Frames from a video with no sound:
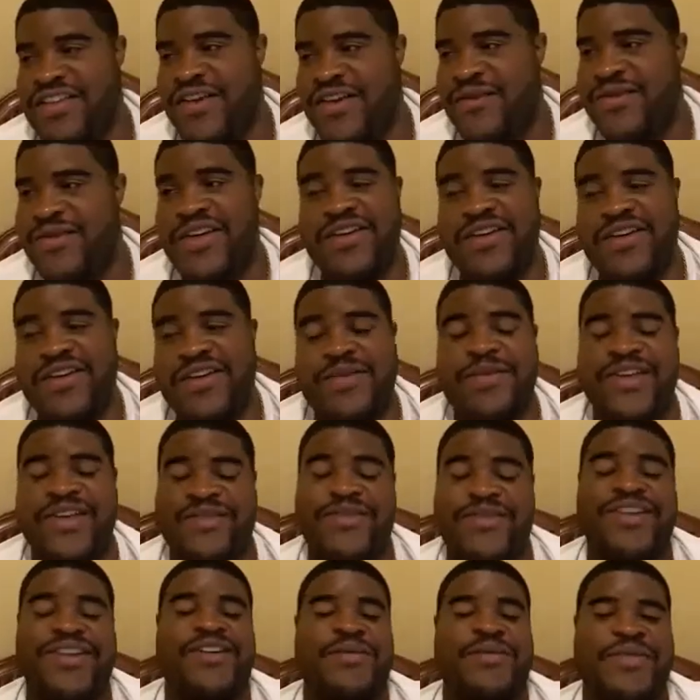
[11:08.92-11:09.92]
gonna
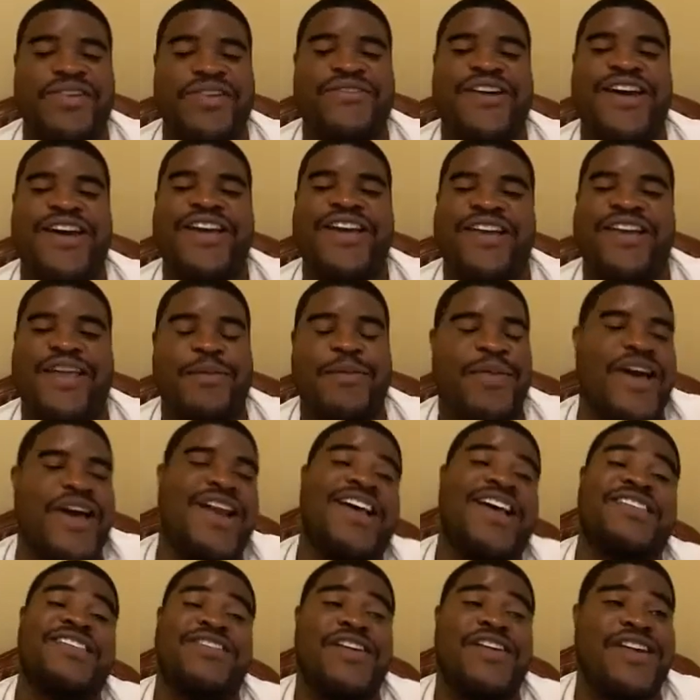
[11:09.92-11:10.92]
be right. He might
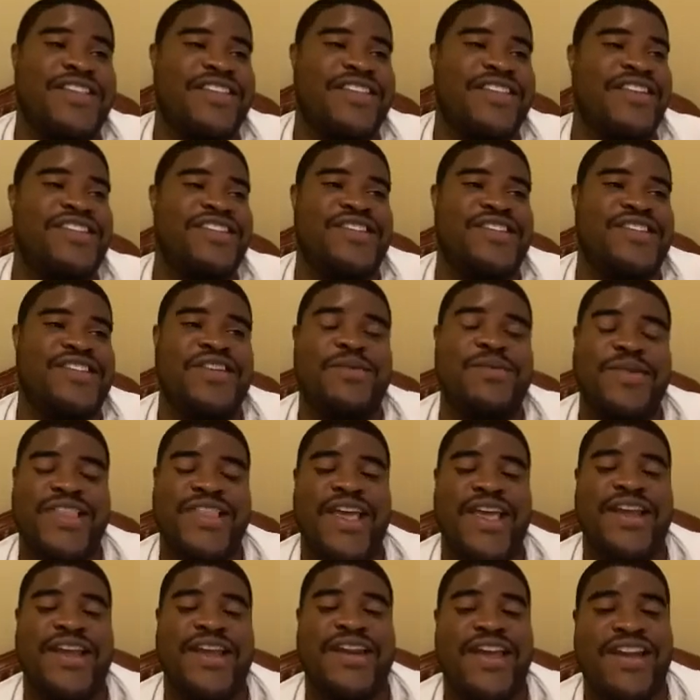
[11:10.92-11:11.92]
not start this year, but that
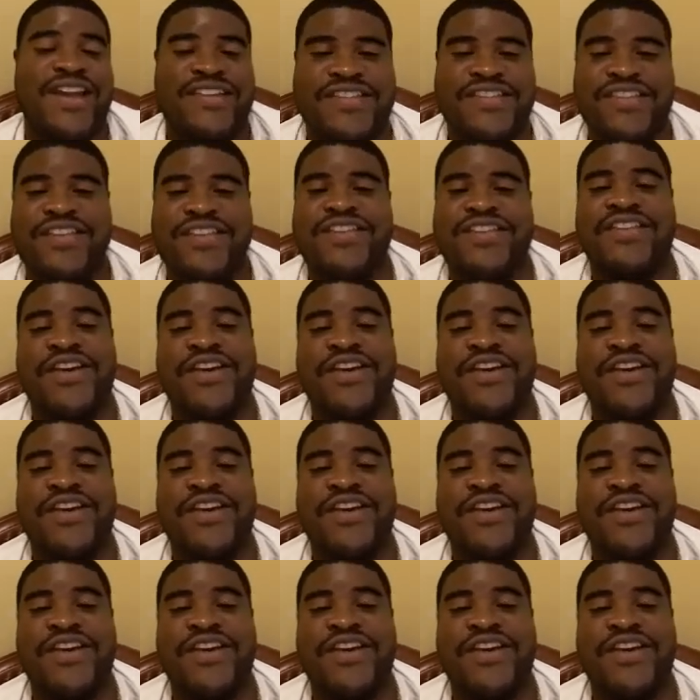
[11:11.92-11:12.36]
next year,